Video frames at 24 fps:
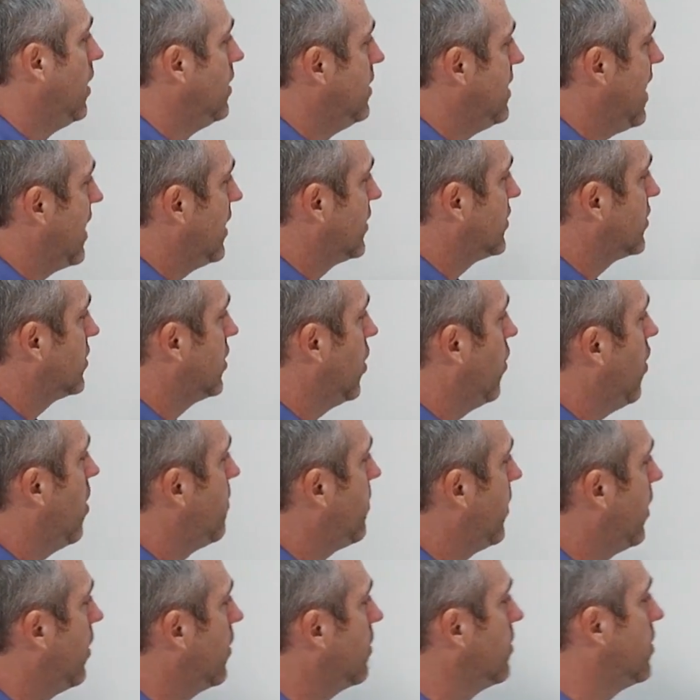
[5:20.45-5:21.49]
Now let's go
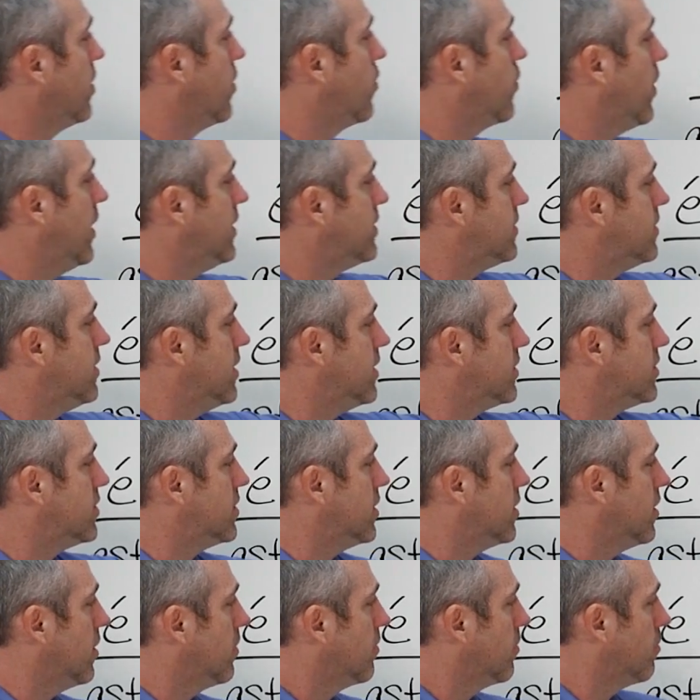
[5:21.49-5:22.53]
up here. Let me erase this
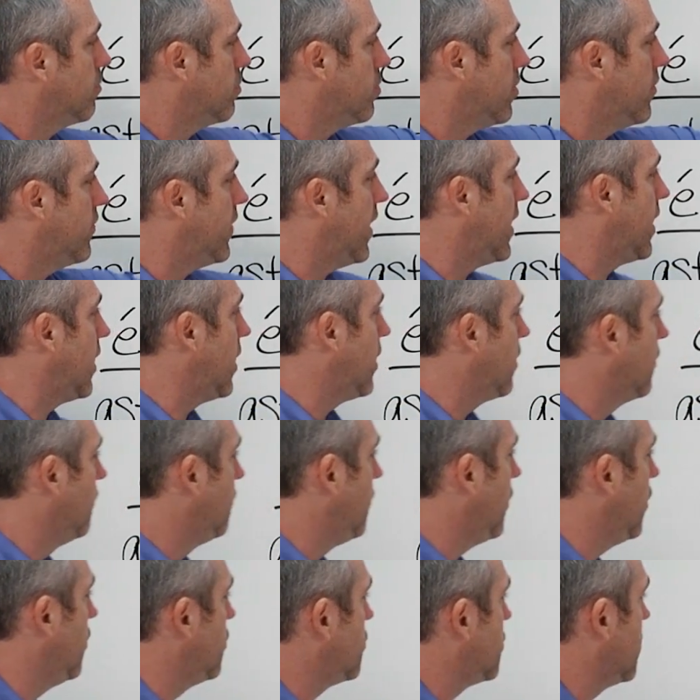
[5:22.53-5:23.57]
to prevent any
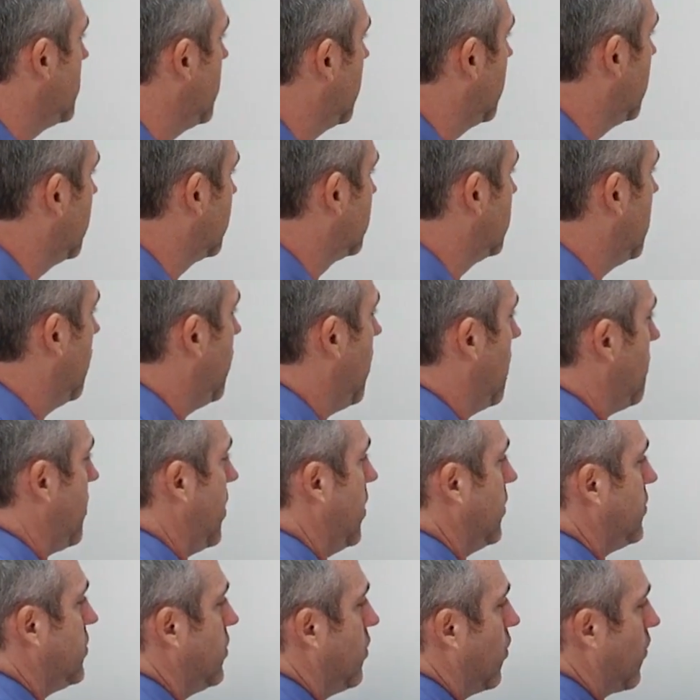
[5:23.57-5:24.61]
confusion. And let's go up
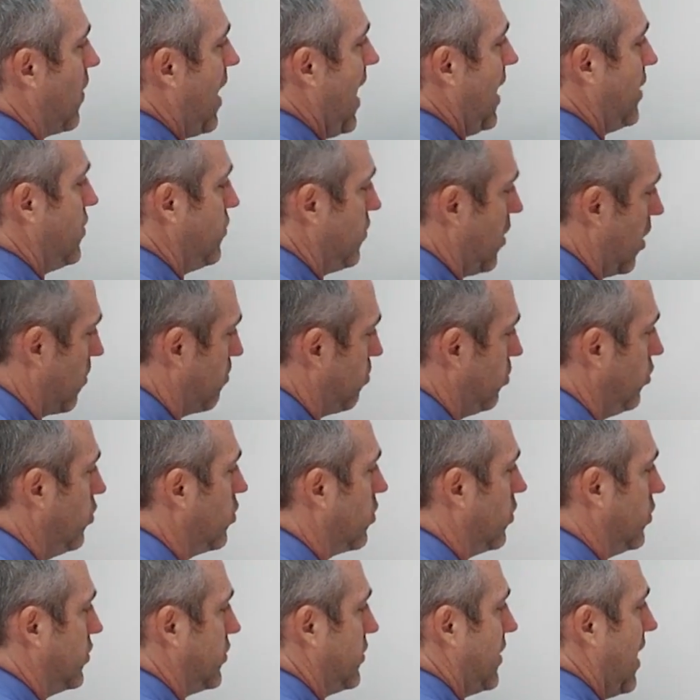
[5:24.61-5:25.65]
here to the right to our
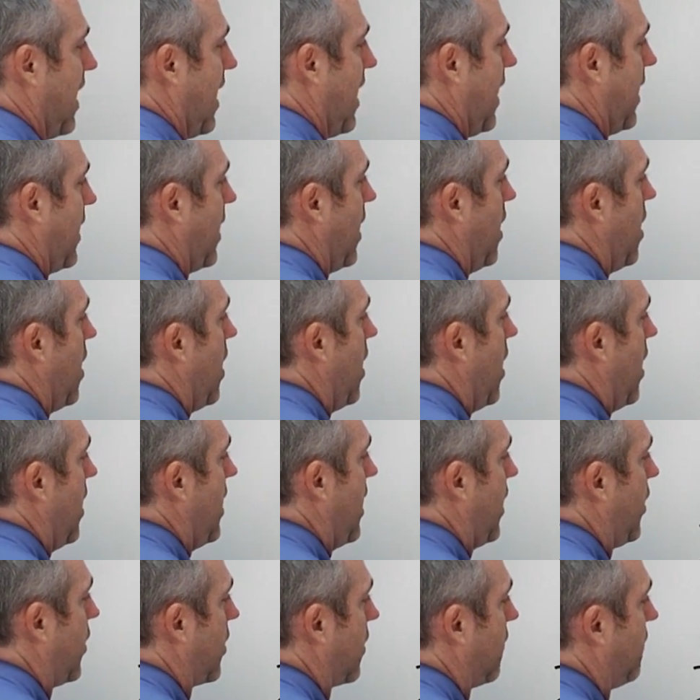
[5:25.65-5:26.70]
plural side.
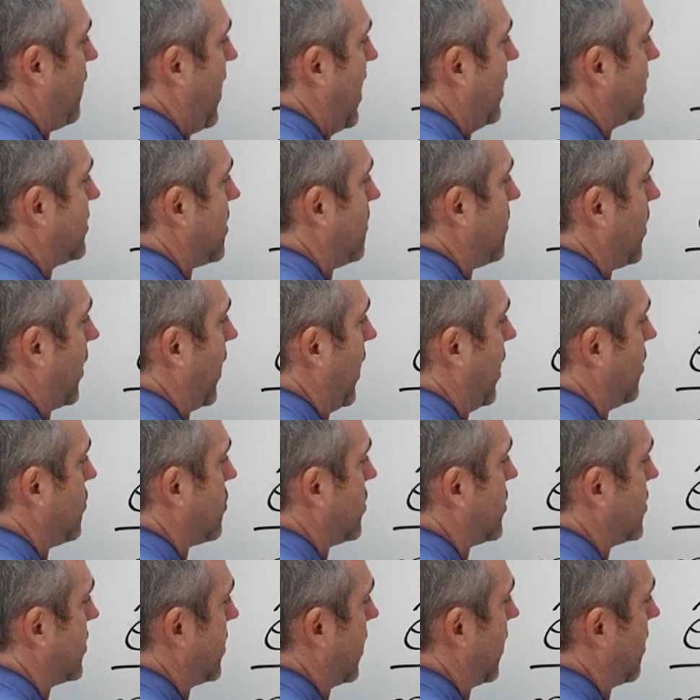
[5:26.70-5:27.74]
Now you're going to find something
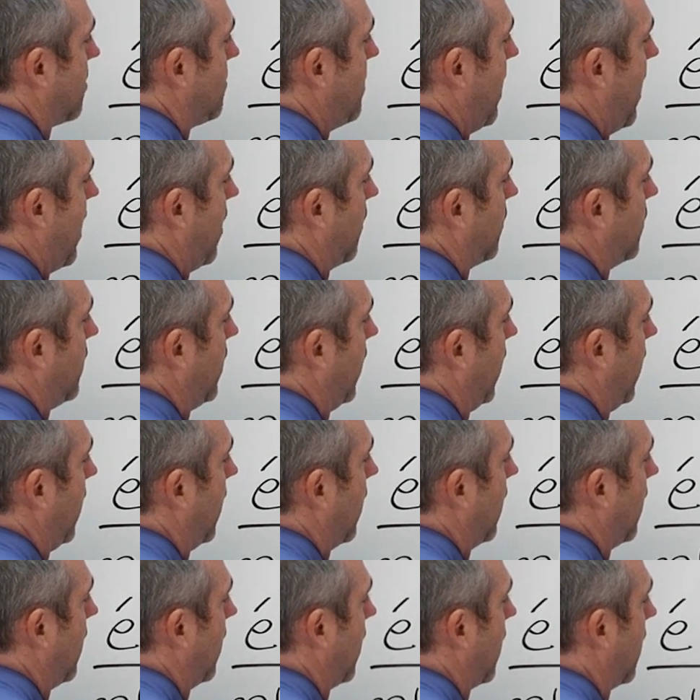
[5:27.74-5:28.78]
interesting about
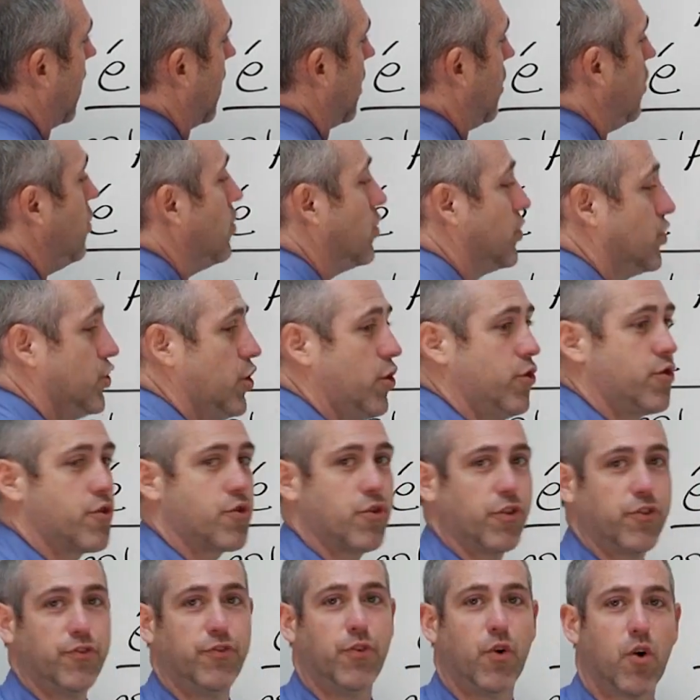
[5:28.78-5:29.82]
the
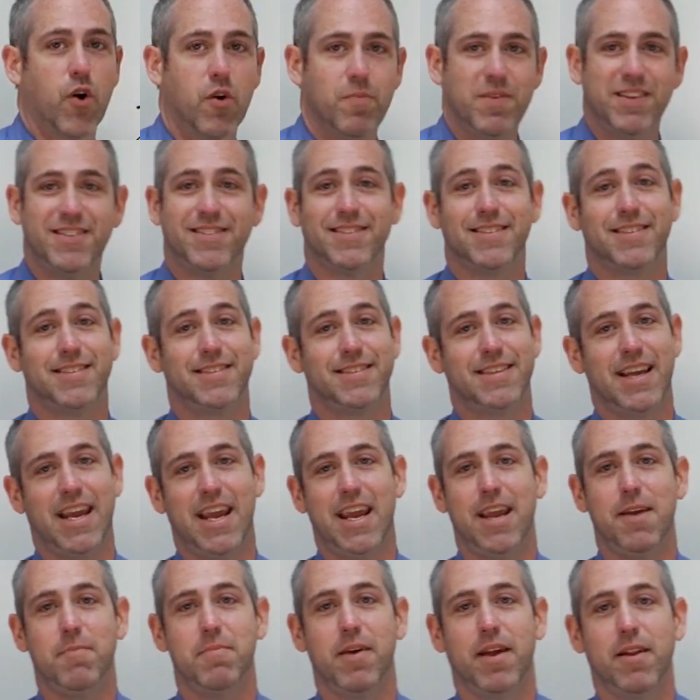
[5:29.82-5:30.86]
nosotros form. It's the
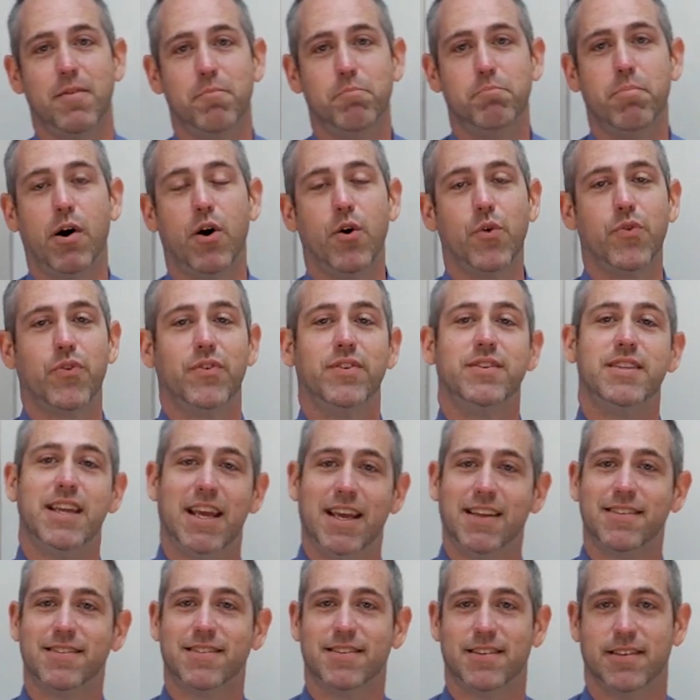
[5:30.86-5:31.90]
same in both
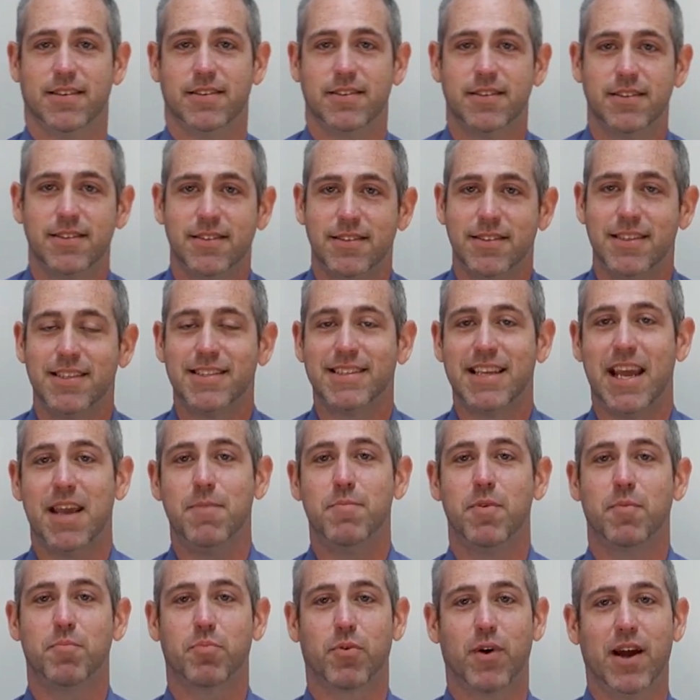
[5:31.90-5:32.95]
tenses. It's the
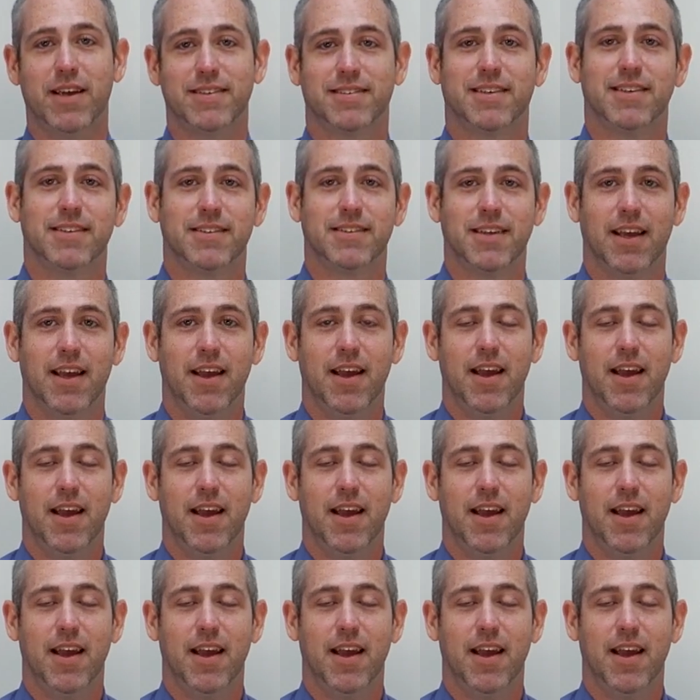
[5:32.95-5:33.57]
same in present